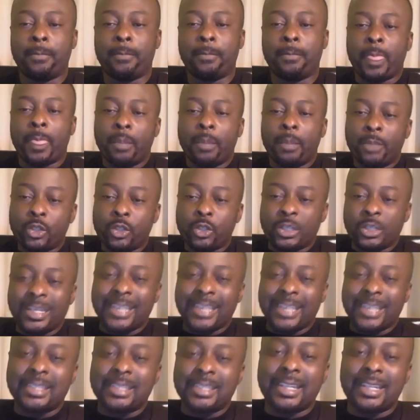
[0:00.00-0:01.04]
Between
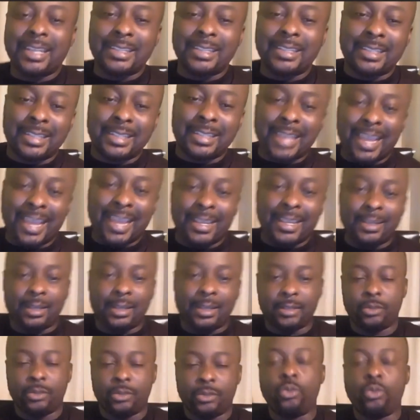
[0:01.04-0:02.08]
1999
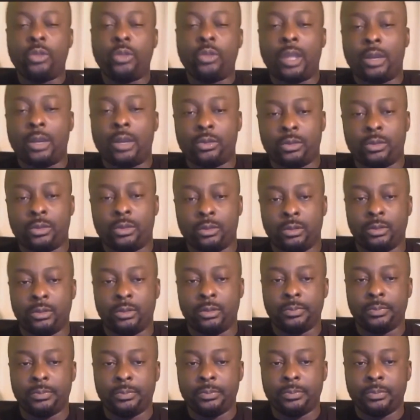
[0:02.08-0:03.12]
and 2000,
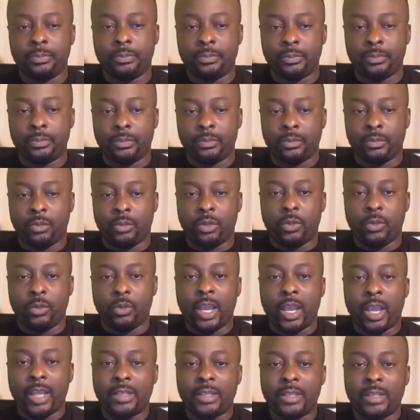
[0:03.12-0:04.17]
when we
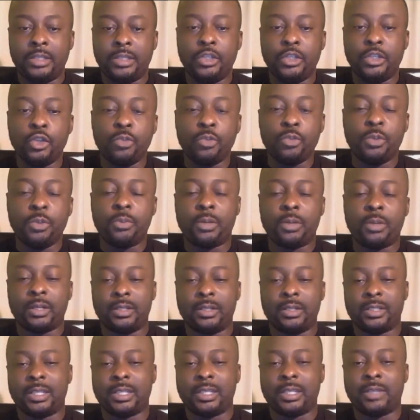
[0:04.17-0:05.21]
had new people at the
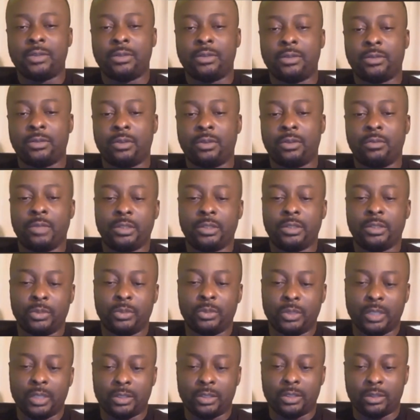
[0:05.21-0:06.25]
saddle of government,
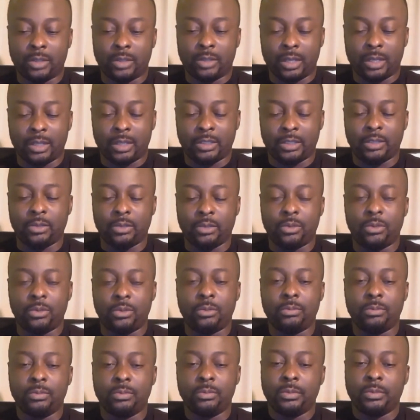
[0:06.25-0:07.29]
as Atiku
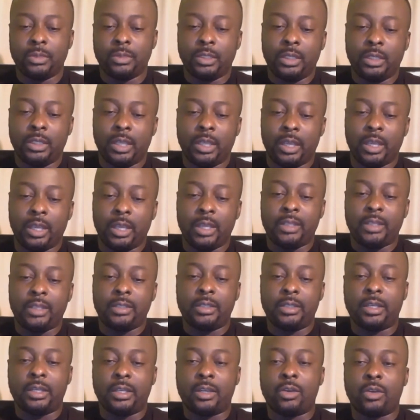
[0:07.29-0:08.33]
heading
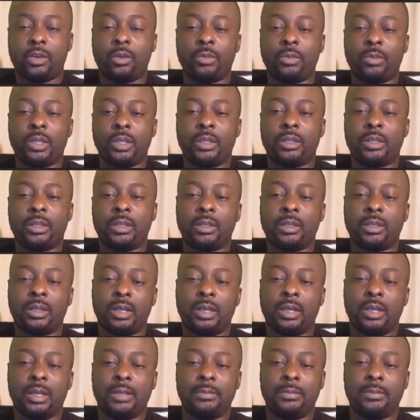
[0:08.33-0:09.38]
the economic
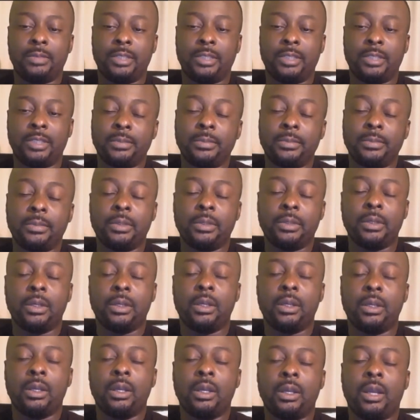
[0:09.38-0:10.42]
team
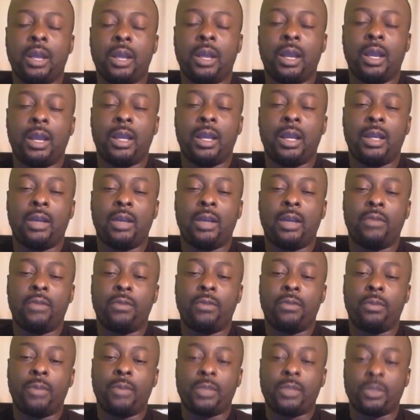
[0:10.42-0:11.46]
of
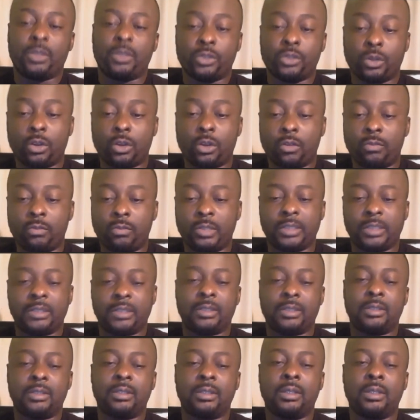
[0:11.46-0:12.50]
Obasanjo government,
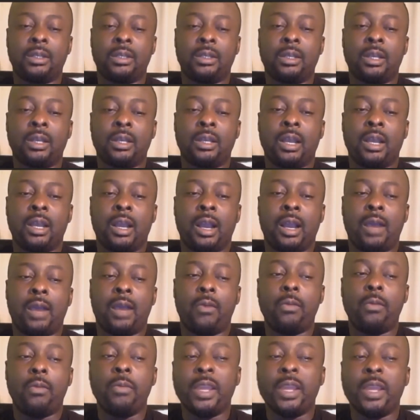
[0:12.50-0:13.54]
we
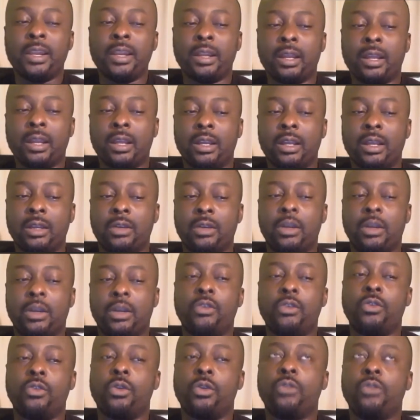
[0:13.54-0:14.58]
made a
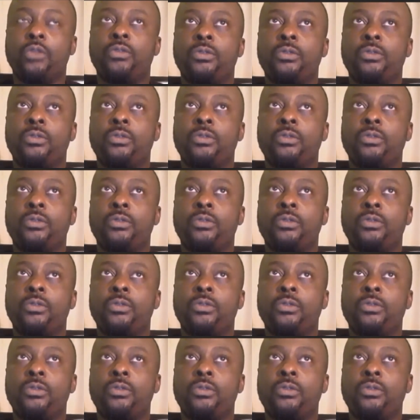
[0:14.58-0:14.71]
growth